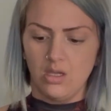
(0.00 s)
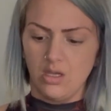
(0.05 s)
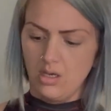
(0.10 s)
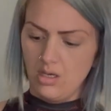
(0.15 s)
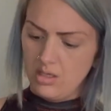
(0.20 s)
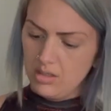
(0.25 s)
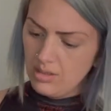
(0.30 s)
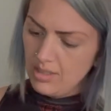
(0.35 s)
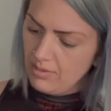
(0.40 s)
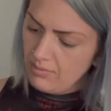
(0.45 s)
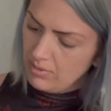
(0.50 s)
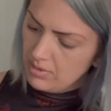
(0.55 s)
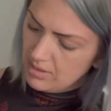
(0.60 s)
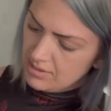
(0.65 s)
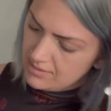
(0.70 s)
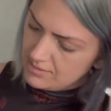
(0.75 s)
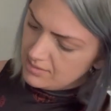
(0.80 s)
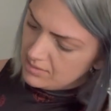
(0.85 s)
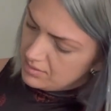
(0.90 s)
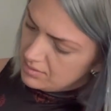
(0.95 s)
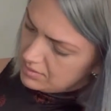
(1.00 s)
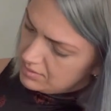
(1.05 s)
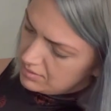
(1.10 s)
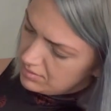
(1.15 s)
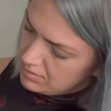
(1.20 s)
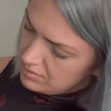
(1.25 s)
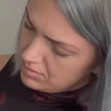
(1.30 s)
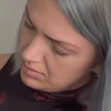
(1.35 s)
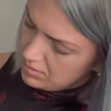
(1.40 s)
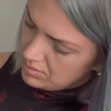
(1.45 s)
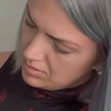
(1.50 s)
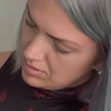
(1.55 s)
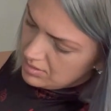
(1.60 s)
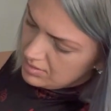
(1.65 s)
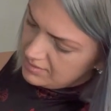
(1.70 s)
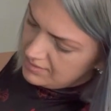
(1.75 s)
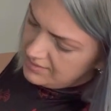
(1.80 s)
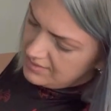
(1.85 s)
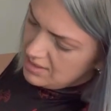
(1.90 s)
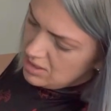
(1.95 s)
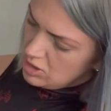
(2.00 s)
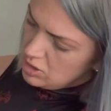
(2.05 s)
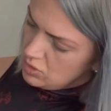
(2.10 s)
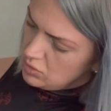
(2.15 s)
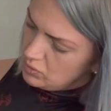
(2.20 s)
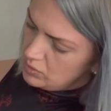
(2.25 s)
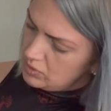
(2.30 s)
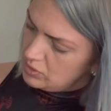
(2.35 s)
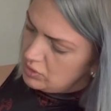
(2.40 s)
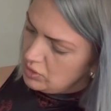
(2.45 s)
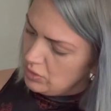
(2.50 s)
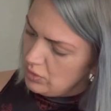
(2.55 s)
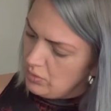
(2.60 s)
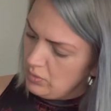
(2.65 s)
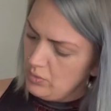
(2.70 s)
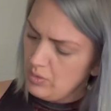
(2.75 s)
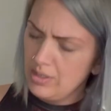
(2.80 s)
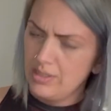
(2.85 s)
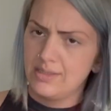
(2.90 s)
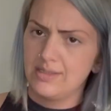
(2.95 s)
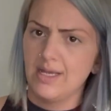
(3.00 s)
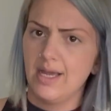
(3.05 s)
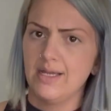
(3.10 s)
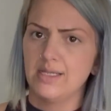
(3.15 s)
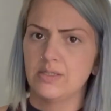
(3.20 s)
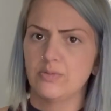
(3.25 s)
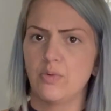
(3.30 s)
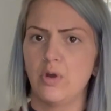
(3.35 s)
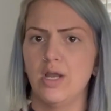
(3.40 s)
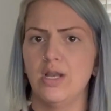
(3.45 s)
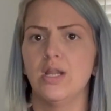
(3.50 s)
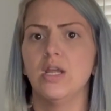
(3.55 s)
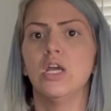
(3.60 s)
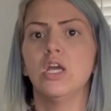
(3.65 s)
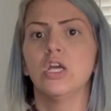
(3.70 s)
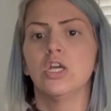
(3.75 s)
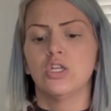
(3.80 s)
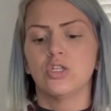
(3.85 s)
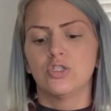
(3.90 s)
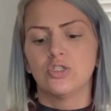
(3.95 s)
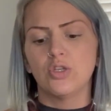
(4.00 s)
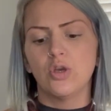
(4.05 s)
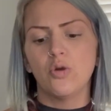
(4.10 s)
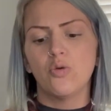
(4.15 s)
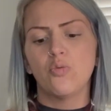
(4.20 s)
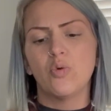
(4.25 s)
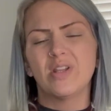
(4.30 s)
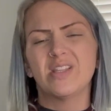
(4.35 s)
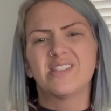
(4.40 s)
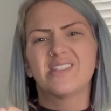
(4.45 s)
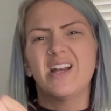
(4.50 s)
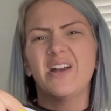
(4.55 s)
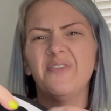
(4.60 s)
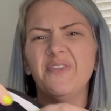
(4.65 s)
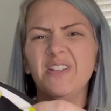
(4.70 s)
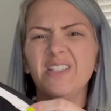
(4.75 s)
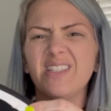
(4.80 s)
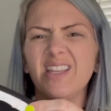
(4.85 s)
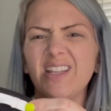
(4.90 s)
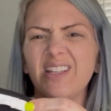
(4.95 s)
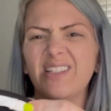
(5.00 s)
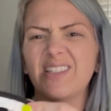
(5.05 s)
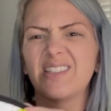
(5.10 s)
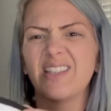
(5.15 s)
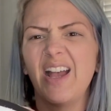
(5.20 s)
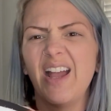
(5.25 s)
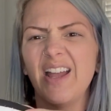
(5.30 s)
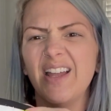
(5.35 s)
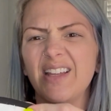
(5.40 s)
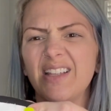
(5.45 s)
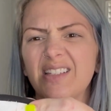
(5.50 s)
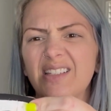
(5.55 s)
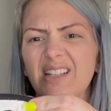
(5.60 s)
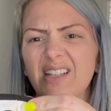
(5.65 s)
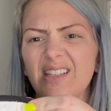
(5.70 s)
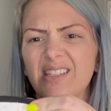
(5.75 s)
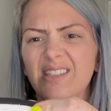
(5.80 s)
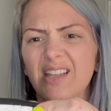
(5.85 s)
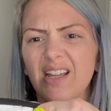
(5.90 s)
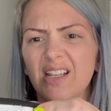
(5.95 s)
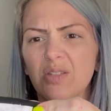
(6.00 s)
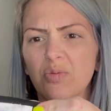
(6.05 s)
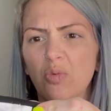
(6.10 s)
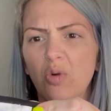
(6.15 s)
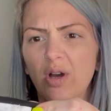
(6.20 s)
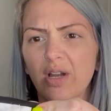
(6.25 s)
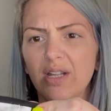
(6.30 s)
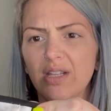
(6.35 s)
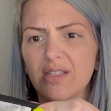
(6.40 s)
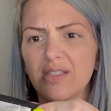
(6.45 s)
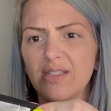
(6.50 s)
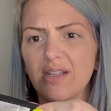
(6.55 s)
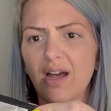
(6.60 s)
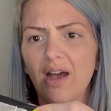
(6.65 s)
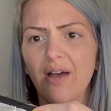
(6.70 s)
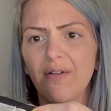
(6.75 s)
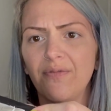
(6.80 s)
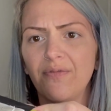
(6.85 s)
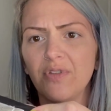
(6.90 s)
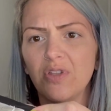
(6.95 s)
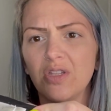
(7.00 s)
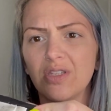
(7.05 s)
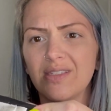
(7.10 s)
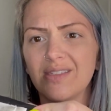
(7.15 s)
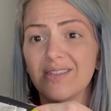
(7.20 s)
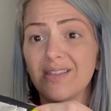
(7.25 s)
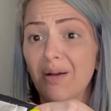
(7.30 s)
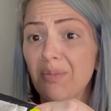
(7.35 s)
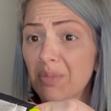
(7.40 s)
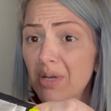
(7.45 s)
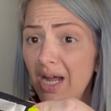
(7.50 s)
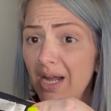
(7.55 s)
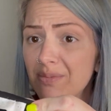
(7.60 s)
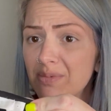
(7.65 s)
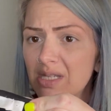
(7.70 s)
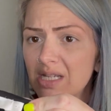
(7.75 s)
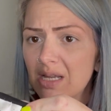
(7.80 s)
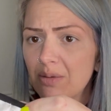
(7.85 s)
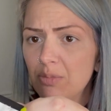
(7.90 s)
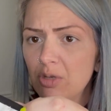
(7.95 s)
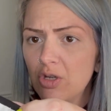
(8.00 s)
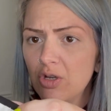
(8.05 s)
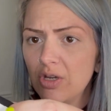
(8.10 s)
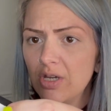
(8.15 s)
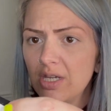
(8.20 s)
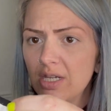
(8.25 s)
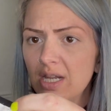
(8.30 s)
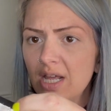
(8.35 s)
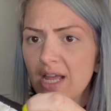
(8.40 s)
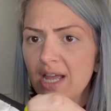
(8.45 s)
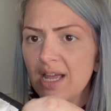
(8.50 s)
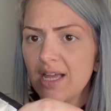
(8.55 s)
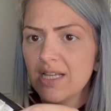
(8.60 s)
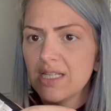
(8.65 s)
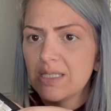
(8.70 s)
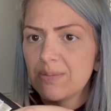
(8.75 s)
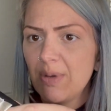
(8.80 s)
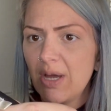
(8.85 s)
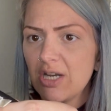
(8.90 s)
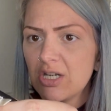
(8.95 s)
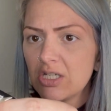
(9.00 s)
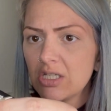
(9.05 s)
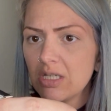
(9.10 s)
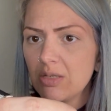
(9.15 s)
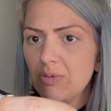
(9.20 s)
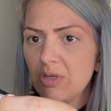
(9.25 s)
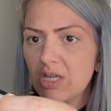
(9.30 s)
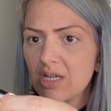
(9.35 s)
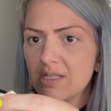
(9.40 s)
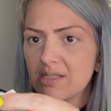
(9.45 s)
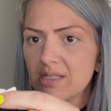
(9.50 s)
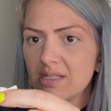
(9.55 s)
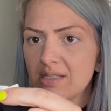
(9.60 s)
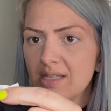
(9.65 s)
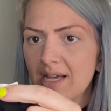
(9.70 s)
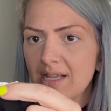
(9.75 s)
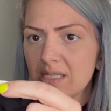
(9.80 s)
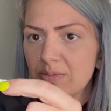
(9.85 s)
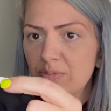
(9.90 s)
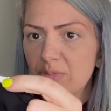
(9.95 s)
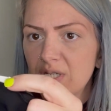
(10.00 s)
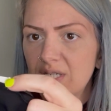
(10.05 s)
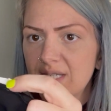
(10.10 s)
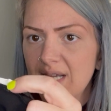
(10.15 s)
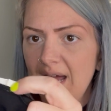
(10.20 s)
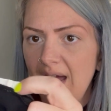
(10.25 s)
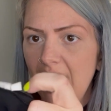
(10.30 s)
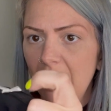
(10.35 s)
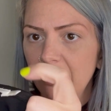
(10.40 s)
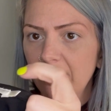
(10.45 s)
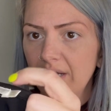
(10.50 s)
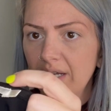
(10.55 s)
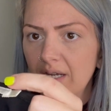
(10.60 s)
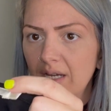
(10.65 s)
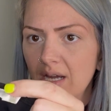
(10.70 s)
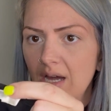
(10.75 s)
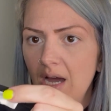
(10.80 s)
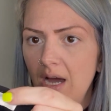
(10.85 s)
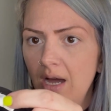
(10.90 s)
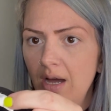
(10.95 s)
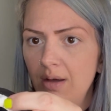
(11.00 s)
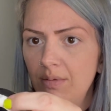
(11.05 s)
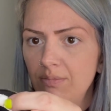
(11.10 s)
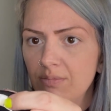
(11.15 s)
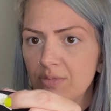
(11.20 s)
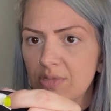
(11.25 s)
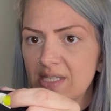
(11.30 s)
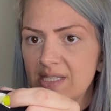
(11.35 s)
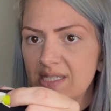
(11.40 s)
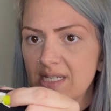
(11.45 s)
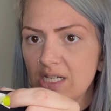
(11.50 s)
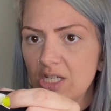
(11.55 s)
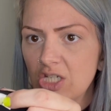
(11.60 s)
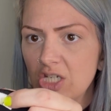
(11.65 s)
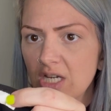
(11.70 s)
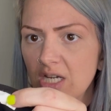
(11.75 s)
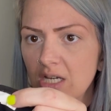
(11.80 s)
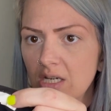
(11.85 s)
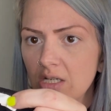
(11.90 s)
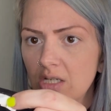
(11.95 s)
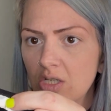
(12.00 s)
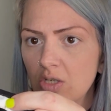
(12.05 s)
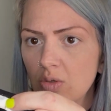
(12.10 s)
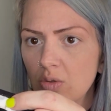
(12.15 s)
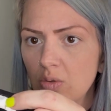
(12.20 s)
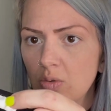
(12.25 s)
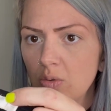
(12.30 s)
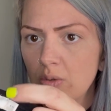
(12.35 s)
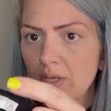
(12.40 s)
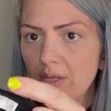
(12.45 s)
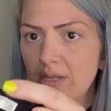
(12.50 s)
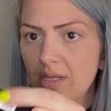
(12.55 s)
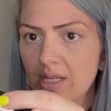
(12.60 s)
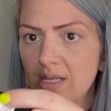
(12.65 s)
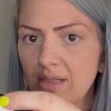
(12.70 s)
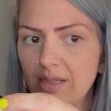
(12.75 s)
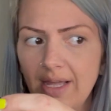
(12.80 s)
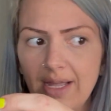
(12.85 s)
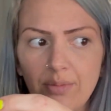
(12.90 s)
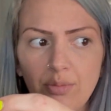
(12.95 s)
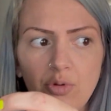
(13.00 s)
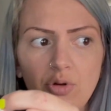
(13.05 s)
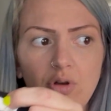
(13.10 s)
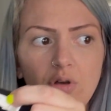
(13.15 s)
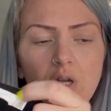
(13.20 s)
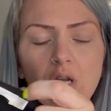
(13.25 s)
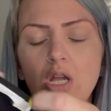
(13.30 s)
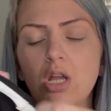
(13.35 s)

All right, what is this? See you soon, size one. So when stuff is like sized and size one and stuff, sometimes it can be good, especially because this has metallic um, stitching to the label.